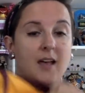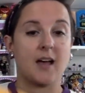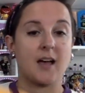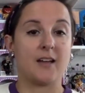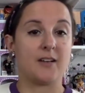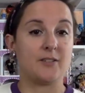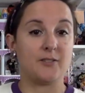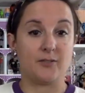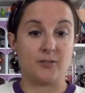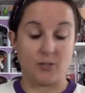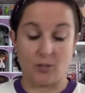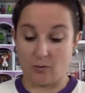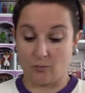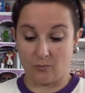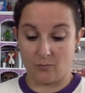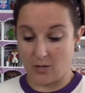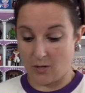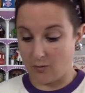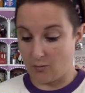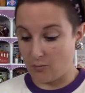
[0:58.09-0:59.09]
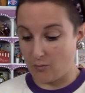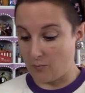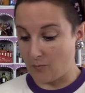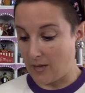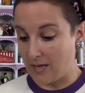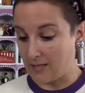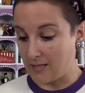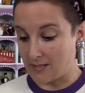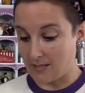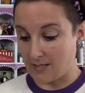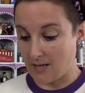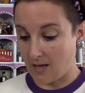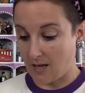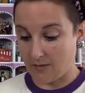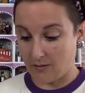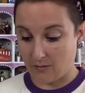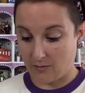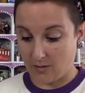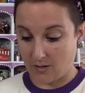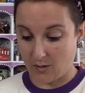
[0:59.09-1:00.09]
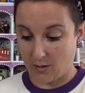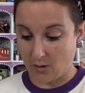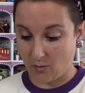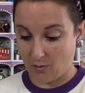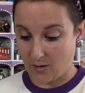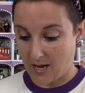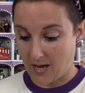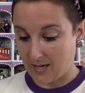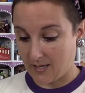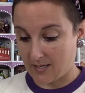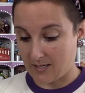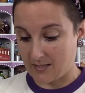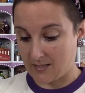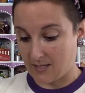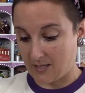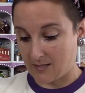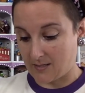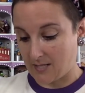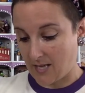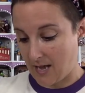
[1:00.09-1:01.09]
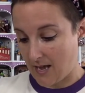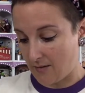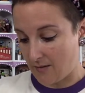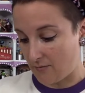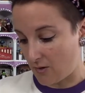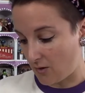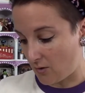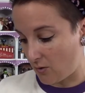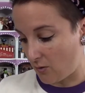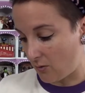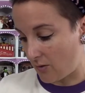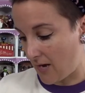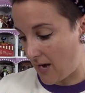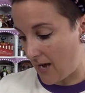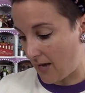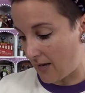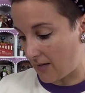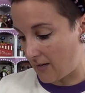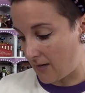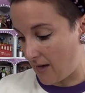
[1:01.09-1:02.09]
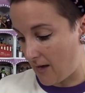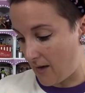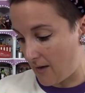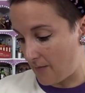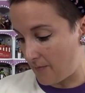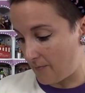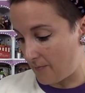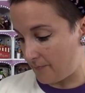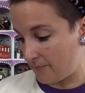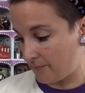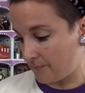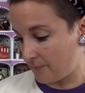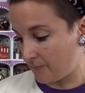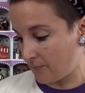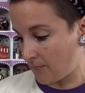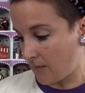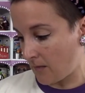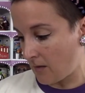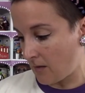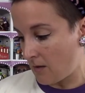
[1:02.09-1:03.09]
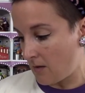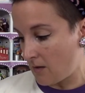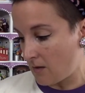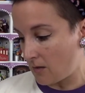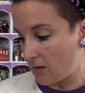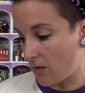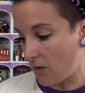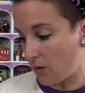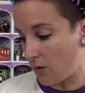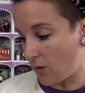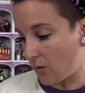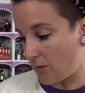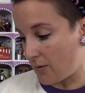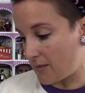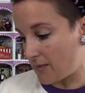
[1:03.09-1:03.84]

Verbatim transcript: I don't know who makes it other than Kodak. It does have the Kodak um, logo and